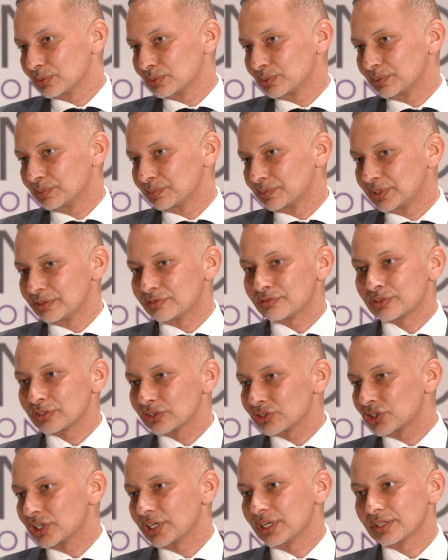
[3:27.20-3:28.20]
to
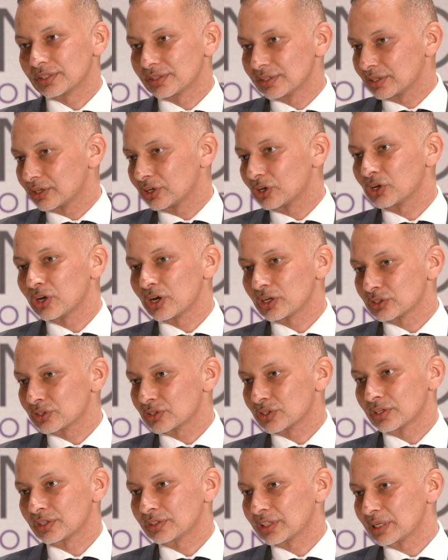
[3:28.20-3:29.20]
differentiate the
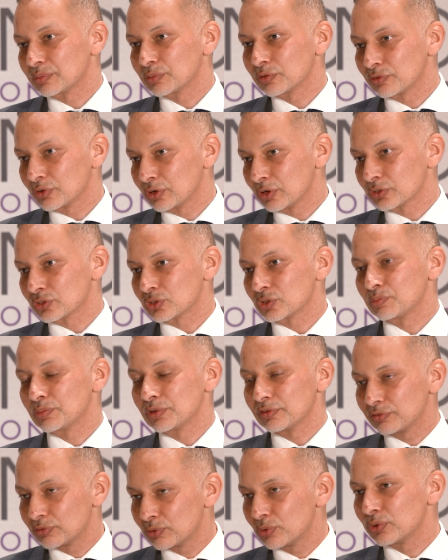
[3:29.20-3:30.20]
clots, the type of clots,
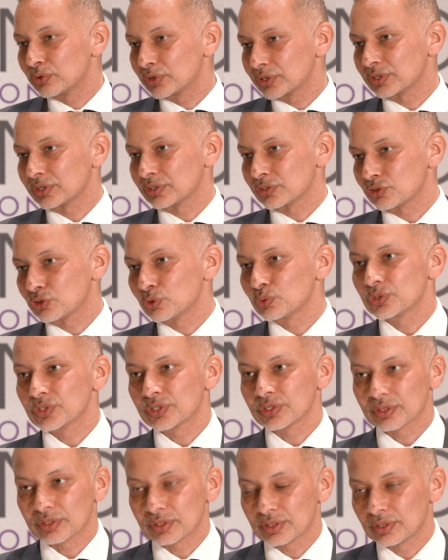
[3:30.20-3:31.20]
before
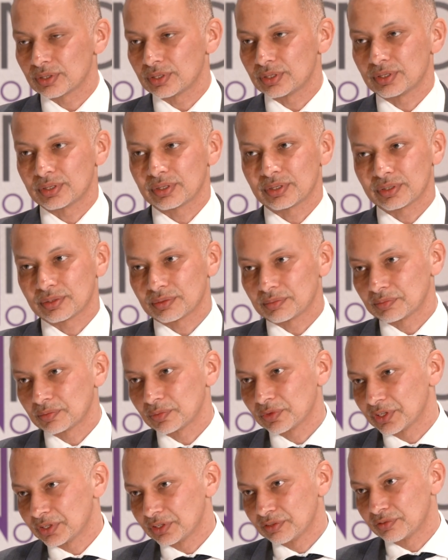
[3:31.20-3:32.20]
choosing the,
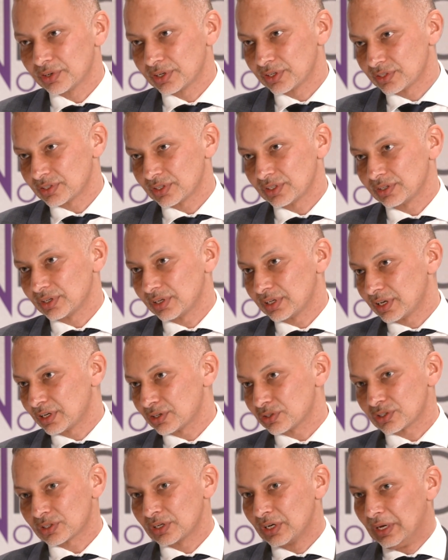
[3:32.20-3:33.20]
um, the device. And I
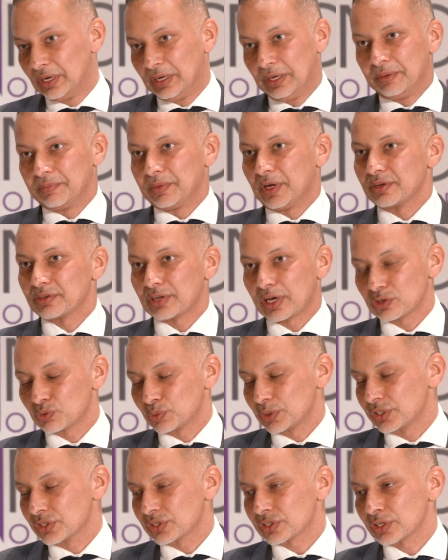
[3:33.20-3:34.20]
guess, as, uh, as,
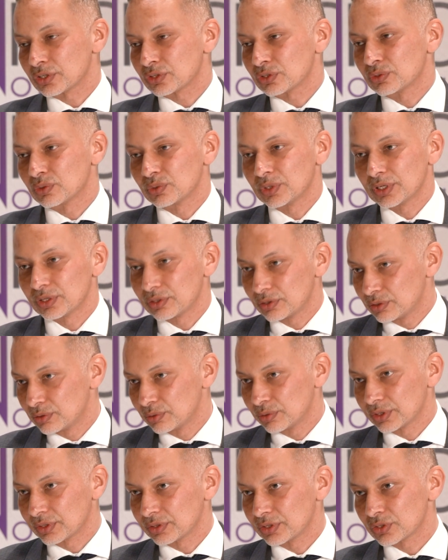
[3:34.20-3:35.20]
we discussed today
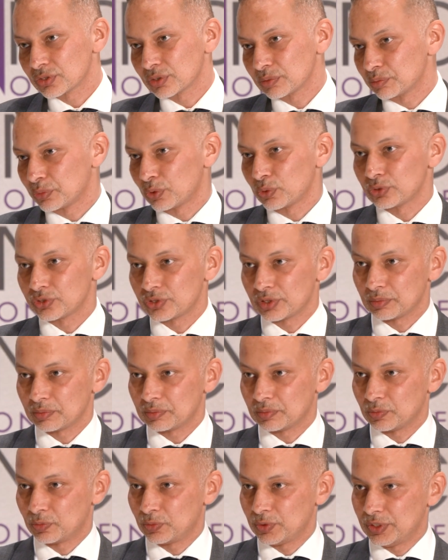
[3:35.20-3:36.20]
during the
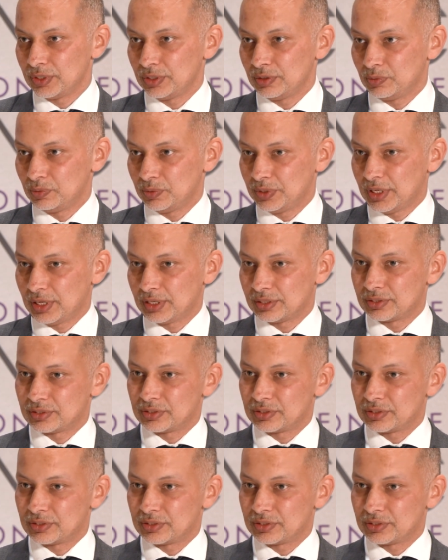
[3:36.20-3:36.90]
symposium, we, we had